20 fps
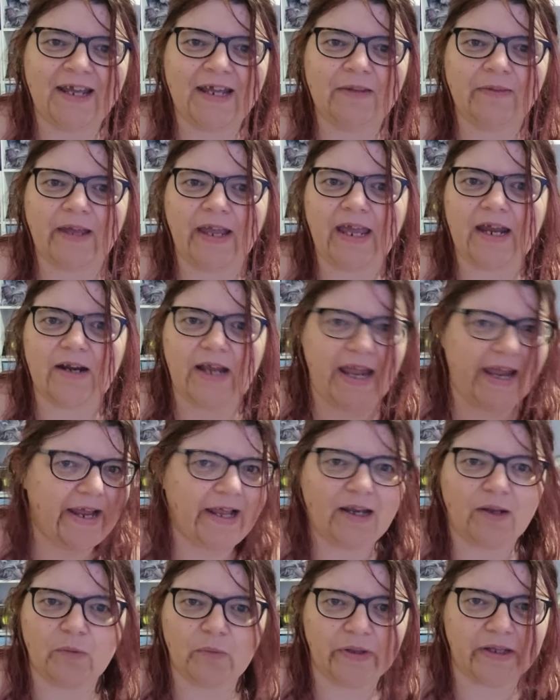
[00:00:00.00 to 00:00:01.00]
and they had a
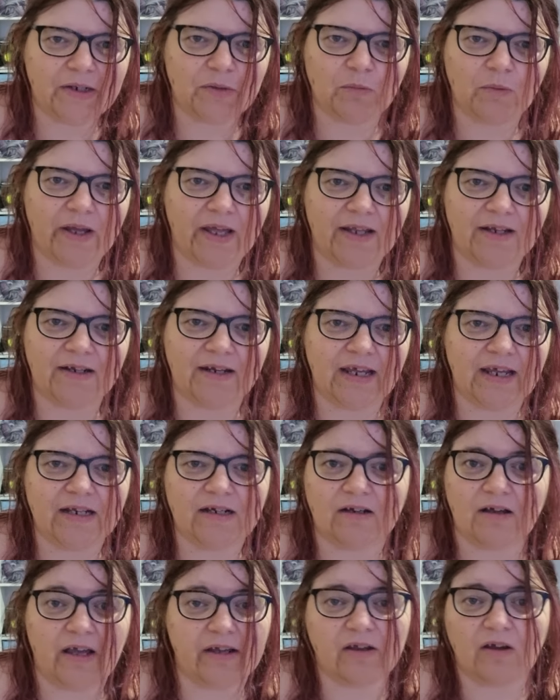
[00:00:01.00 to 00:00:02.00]
Halloween one,
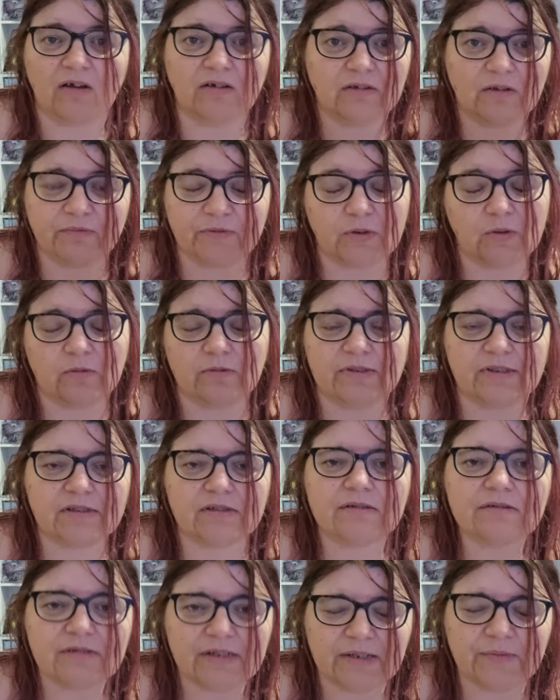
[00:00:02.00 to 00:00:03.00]
and I got, of course,